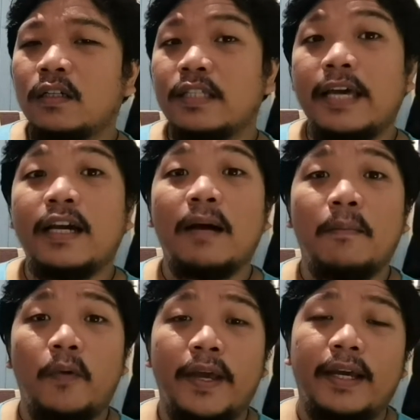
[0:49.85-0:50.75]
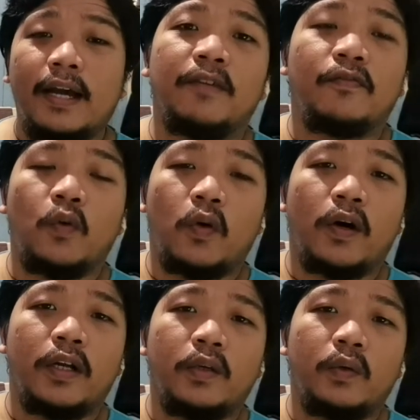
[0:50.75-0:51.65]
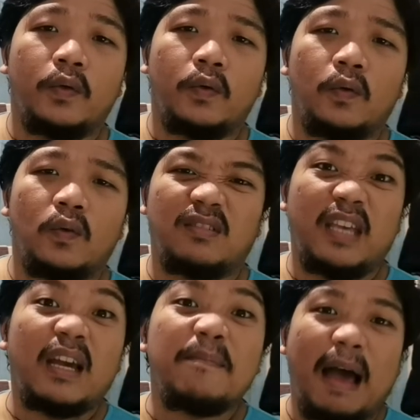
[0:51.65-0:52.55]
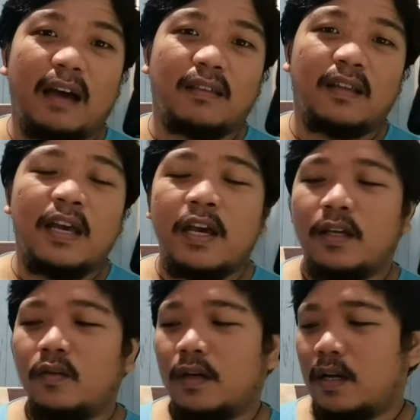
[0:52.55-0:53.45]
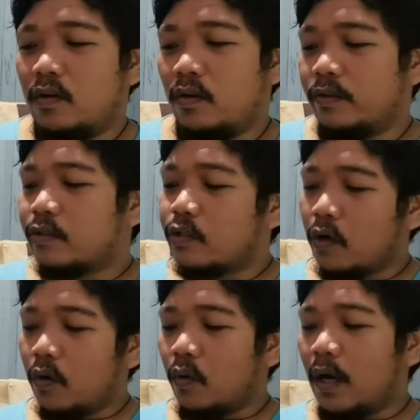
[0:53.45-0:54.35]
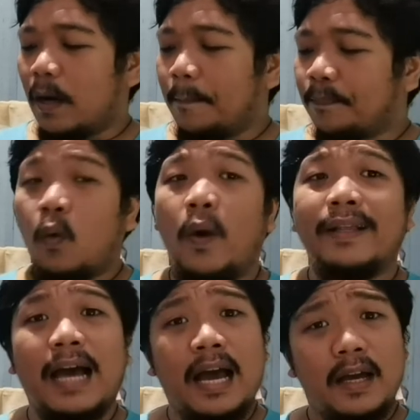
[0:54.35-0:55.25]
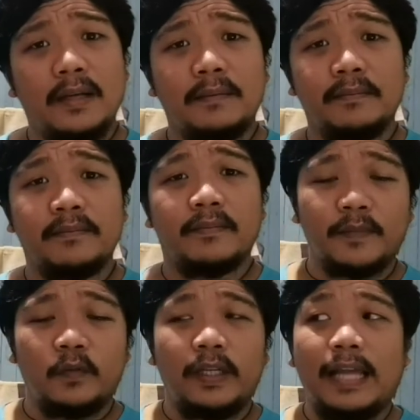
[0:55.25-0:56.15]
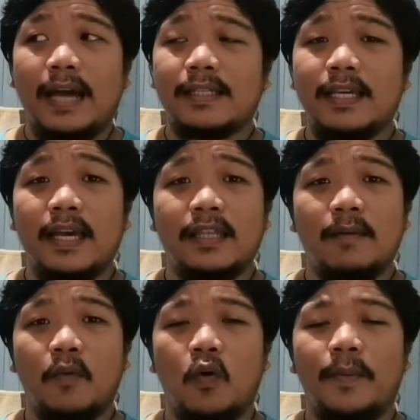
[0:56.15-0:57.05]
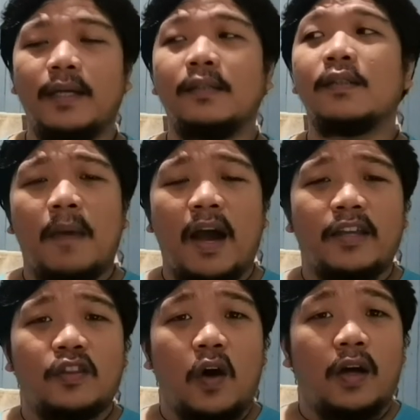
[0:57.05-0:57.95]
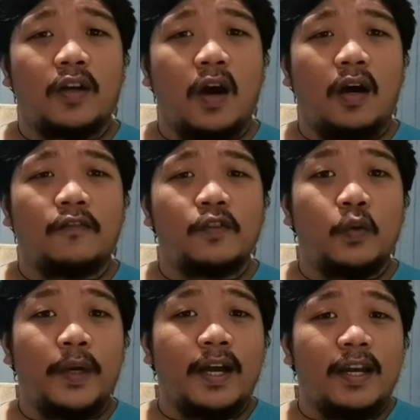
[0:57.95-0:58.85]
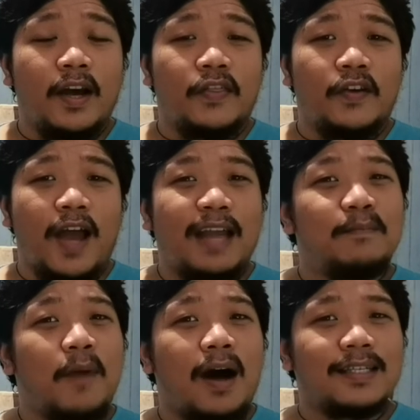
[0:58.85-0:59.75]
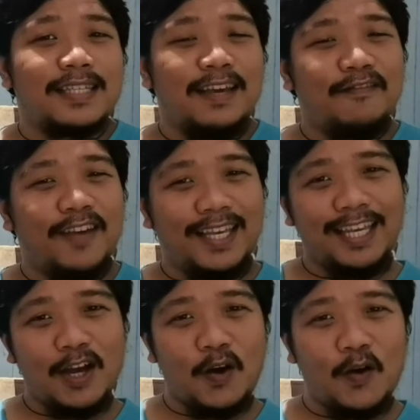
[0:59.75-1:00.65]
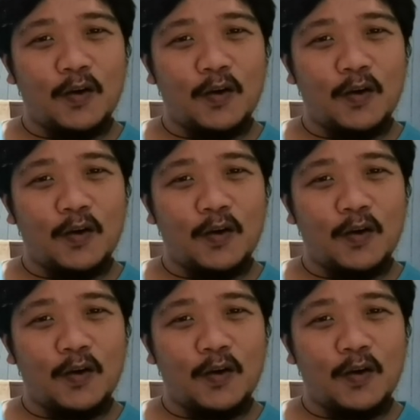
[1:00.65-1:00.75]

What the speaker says: take a break before you take a bath. Yung ganun. So, while I'm relaxing at the moment, I thought of doing another unboxing video.